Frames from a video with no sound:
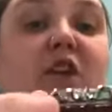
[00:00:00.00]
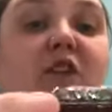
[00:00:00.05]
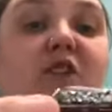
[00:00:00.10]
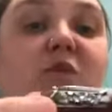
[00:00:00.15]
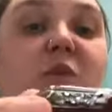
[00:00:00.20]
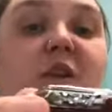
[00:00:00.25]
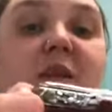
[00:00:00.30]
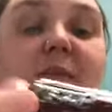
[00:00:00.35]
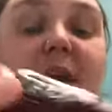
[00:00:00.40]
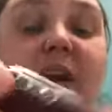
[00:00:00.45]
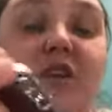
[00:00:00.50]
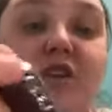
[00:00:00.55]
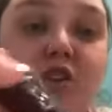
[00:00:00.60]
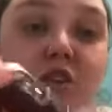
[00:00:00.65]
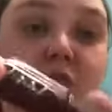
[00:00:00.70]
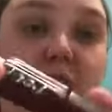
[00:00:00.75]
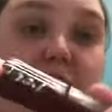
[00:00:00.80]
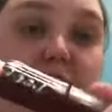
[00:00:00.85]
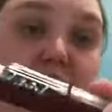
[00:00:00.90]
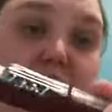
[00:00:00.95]
you just want to make
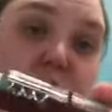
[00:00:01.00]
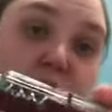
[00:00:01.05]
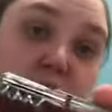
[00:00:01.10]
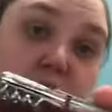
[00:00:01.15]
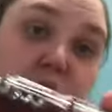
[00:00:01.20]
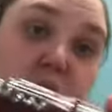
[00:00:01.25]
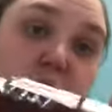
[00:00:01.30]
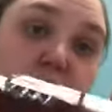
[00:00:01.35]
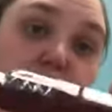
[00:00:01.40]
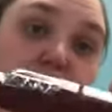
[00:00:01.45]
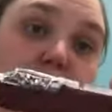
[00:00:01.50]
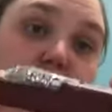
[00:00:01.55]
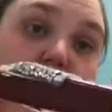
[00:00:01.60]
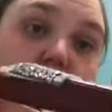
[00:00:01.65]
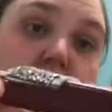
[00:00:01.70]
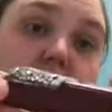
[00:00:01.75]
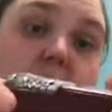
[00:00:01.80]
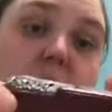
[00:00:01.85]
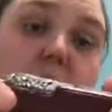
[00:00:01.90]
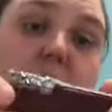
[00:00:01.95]
sure that you know
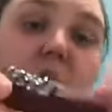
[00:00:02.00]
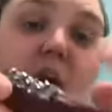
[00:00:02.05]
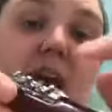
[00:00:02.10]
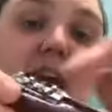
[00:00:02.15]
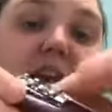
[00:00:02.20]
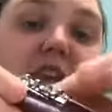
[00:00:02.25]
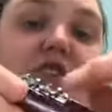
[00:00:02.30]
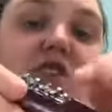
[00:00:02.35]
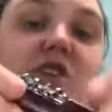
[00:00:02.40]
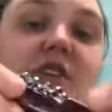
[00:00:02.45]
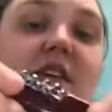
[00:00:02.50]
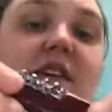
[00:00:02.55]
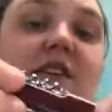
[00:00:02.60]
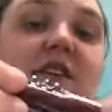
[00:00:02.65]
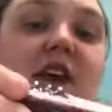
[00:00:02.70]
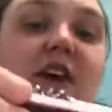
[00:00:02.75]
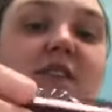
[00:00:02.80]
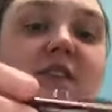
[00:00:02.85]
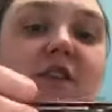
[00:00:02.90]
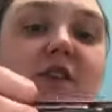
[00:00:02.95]
what each thing
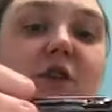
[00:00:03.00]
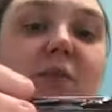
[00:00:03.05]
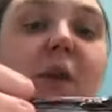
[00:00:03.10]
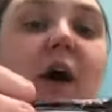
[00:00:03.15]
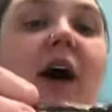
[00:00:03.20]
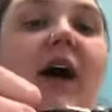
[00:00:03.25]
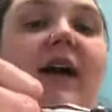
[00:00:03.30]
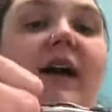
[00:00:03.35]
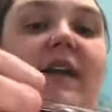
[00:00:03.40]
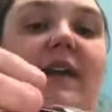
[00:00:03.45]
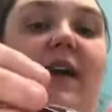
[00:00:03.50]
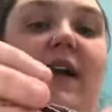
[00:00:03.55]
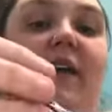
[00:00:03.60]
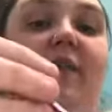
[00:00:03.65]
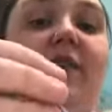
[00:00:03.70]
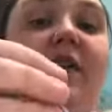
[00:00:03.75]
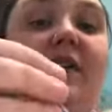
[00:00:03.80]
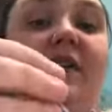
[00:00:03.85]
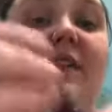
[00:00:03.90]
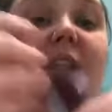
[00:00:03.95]
does on your pocket
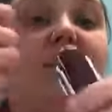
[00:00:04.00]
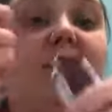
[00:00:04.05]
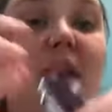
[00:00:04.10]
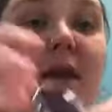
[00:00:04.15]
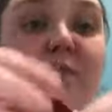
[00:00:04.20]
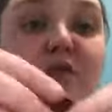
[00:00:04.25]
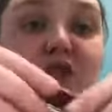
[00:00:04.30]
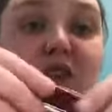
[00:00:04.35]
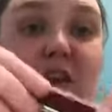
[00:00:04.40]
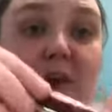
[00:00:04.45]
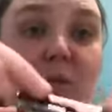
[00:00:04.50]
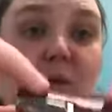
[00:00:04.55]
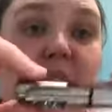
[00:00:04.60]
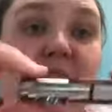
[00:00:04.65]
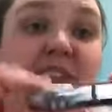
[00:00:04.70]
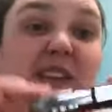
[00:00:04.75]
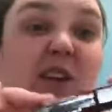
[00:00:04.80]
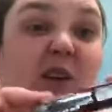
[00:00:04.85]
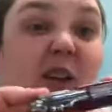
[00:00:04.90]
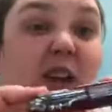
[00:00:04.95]
knife, because sometimes you get
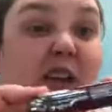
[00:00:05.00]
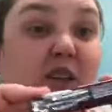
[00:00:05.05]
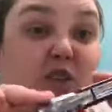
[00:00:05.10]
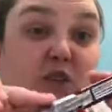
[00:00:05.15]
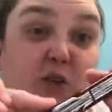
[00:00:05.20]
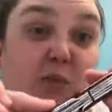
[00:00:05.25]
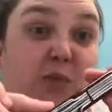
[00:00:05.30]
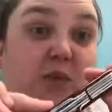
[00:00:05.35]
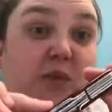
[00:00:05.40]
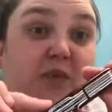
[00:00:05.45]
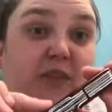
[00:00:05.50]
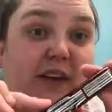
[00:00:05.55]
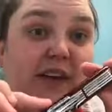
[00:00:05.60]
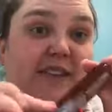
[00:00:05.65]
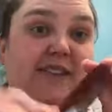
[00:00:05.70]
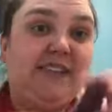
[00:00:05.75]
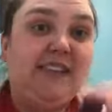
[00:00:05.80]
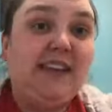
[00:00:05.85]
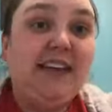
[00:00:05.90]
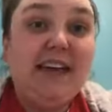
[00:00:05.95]
ones that are like super
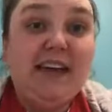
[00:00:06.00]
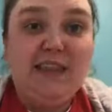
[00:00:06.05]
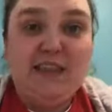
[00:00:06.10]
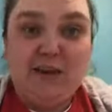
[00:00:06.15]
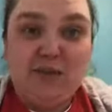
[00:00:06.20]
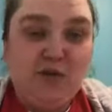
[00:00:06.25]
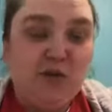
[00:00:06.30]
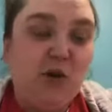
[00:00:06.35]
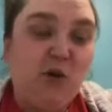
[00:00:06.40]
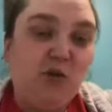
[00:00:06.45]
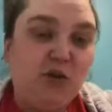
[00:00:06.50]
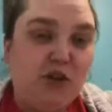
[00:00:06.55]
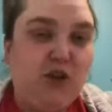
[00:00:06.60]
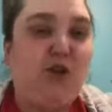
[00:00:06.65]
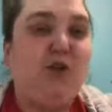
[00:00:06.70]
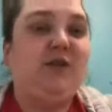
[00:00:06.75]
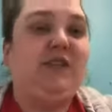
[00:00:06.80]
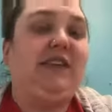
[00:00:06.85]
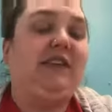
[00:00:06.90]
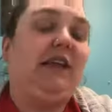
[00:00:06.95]
fancy, and then if you're only
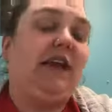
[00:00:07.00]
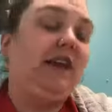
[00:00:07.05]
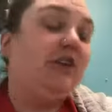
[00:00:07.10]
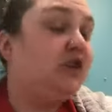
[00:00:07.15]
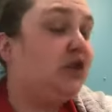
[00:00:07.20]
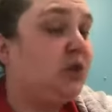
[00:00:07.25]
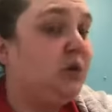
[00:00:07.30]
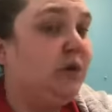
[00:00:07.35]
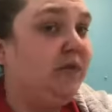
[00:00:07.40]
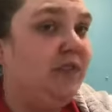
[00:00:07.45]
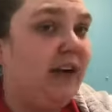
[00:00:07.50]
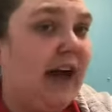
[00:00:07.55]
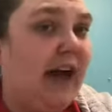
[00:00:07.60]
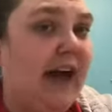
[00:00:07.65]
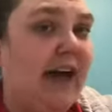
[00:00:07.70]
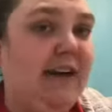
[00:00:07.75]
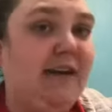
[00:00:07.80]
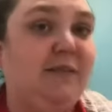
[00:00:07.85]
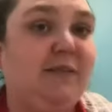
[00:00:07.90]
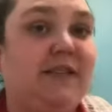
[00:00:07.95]
using like 2 of the
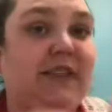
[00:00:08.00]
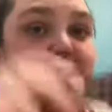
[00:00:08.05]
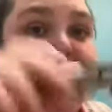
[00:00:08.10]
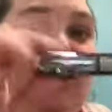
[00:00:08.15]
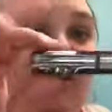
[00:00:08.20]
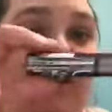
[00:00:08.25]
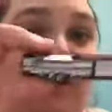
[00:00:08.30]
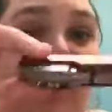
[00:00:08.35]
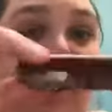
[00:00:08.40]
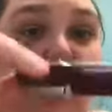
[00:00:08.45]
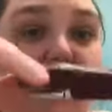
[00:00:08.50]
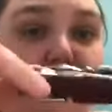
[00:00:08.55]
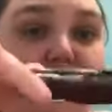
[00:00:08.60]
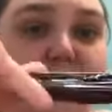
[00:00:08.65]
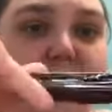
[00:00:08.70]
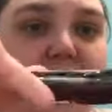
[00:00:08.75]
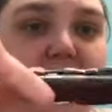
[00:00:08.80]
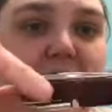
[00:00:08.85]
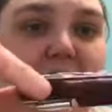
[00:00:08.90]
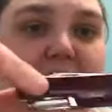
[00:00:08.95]
items that are on the
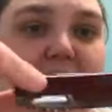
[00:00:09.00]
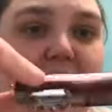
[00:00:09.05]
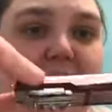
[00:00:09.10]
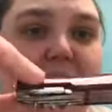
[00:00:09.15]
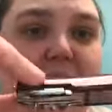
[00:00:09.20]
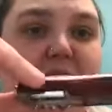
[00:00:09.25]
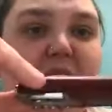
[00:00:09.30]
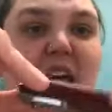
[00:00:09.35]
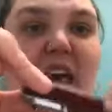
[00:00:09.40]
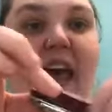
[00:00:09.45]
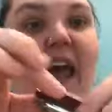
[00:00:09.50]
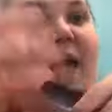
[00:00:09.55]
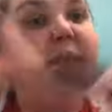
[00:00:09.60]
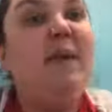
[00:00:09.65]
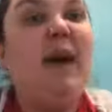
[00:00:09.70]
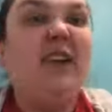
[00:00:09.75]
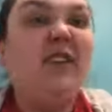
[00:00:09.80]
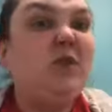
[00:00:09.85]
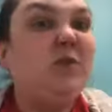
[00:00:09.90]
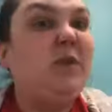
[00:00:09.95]
pocket knife, it
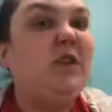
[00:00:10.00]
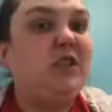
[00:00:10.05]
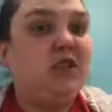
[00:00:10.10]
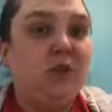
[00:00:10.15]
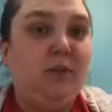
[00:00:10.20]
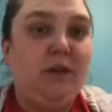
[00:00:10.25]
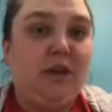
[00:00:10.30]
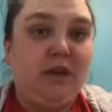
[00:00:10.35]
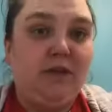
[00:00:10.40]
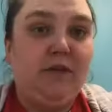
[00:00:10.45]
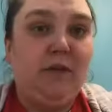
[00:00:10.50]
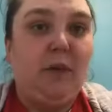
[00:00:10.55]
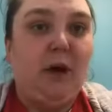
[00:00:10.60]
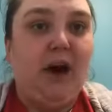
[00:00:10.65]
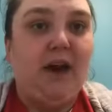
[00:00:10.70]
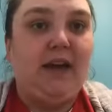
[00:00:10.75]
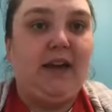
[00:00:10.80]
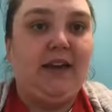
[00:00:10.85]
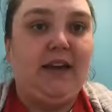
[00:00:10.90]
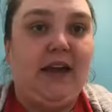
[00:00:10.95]
might just be too big of a
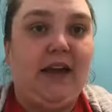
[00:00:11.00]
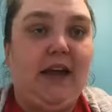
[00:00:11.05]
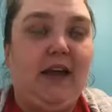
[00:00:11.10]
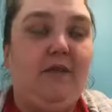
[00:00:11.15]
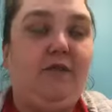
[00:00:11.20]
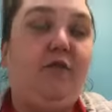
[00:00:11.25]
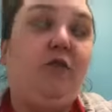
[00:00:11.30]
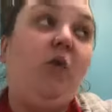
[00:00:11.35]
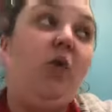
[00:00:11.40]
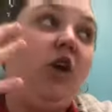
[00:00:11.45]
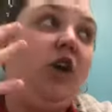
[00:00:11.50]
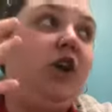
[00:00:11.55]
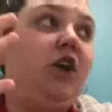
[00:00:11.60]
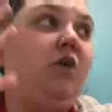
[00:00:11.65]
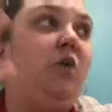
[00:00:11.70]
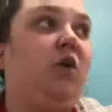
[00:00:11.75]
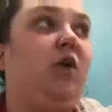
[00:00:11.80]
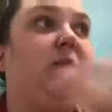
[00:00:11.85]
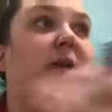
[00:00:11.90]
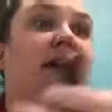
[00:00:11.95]
pocket knife for
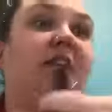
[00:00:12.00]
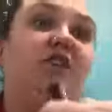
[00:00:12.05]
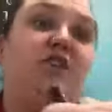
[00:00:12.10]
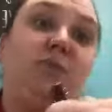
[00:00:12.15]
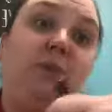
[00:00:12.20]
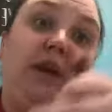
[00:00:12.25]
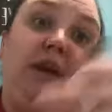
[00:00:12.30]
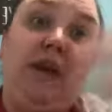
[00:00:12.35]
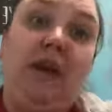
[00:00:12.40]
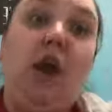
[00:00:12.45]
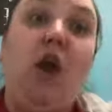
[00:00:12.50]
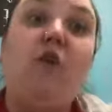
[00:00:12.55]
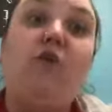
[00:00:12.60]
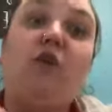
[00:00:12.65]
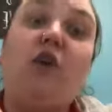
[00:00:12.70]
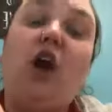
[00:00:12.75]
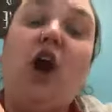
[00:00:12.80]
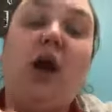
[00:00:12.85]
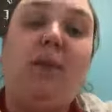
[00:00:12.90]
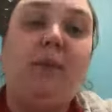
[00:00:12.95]
you, or it might just be
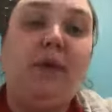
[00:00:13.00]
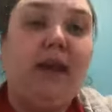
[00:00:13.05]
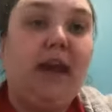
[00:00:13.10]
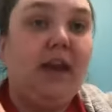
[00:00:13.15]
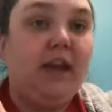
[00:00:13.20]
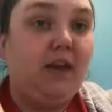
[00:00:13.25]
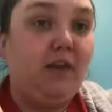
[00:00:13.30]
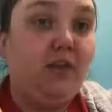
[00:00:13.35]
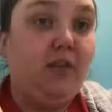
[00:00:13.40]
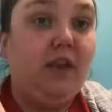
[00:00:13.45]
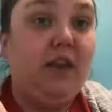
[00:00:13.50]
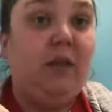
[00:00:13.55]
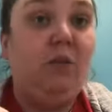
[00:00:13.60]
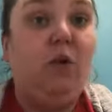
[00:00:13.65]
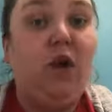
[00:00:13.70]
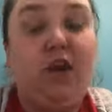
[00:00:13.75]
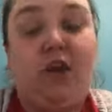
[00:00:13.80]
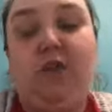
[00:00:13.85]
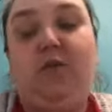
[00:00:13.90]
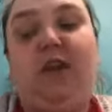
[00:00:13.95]
overcomplicated than
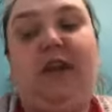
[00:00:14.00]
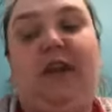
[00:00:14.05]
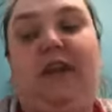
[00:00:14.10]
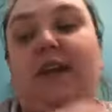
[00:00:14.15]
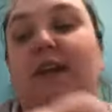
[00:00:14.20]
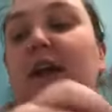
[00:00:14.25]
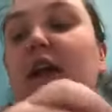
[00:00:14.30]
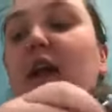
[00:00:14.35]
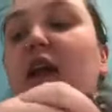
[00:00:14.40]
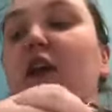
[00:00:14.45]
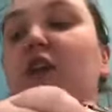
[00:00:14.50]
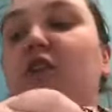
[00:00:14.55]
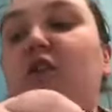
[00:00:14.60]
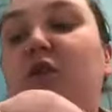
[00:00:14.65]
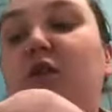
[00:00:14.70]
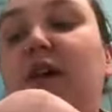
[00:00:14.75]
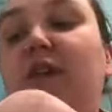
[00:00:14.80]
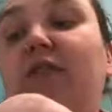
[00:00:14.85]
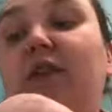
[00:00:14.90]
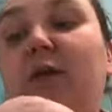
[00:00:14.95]
what you need. So
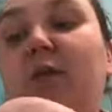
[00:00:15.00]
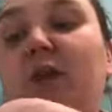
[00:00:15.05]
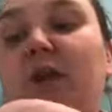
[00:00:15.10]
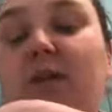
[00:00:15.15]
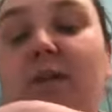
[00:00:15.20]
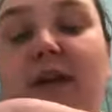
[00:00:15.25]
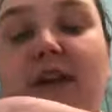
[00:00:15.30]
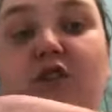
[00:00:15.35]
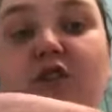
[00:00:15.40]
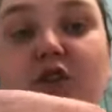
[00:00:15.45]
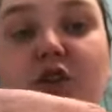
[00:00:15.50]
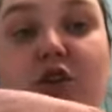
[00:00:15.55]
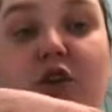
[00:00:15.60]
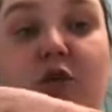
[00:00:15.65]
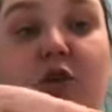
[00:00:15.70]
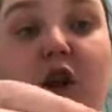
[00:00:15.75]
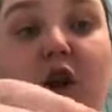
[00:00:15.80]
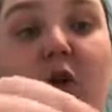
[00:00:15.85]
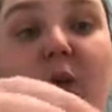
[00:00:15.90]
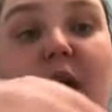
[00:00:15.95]
you definitely want to make sure you
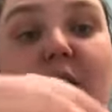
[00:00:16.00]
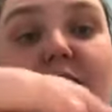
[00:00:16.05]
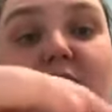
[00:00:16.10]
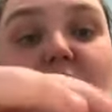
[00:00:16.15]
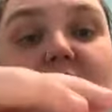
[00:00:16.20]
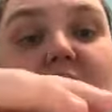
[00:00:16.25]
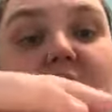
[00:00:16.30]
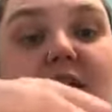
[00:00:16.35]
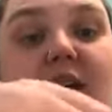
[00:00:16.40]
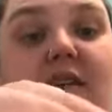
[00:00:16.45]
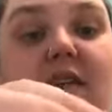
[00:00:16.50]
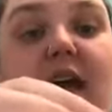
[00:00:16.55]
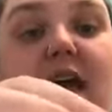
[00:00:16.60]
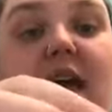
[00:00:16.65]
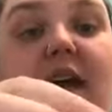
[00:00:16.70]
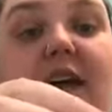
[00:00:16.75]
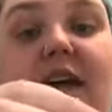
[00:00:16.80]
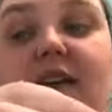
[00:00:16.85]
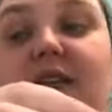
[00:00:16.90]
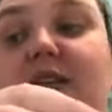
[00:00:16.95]
know everything
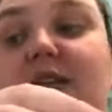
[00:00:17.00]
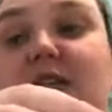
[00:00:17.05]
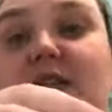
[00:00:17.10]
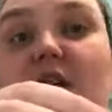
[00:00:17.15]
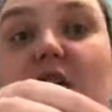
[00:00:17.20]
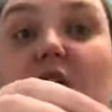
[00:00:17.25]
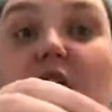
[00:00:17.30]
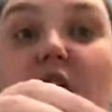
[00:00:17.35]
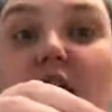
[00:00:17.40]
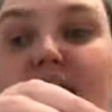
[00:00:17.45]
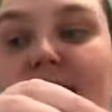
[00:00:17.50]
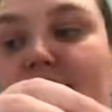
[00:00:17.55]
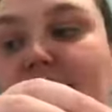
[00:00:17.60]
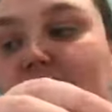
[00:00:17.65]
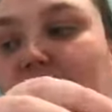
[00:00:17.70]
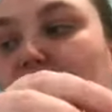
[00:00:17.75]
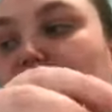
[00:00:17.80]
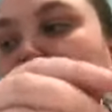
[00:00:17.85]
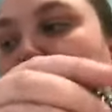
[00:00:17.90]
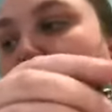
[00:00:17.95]
that is on
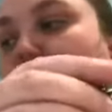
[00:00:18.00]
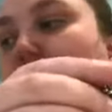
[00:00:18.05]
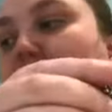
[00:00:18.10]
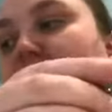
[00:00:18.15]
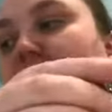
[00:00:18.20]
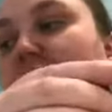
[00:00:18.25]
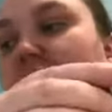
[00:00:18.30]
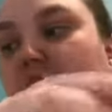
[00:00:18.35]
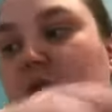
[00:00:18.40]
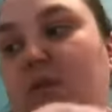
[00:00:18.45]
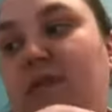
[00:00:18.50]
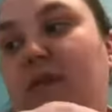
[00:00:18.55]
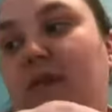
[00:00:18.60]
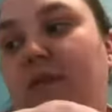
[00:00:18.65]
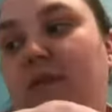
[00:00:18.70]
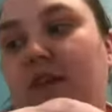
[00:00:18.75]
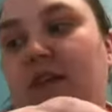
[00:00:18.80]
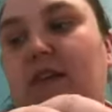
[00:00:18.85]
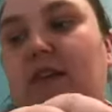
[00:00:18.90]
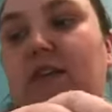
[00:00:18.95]
here and what the use
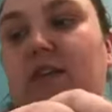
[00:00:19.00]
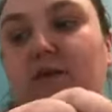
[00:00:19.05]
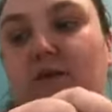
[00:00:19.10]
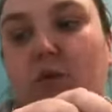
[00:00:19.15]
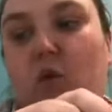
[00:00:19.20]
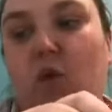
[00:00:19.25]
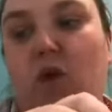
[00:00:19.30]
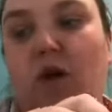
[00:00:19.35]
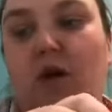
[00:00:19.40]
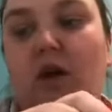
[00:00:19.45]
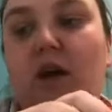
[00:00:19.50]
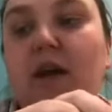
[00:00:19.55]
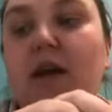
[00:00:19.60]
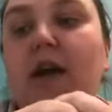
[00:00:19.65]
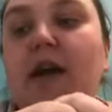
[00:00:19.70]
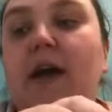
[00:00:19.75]
of it is for.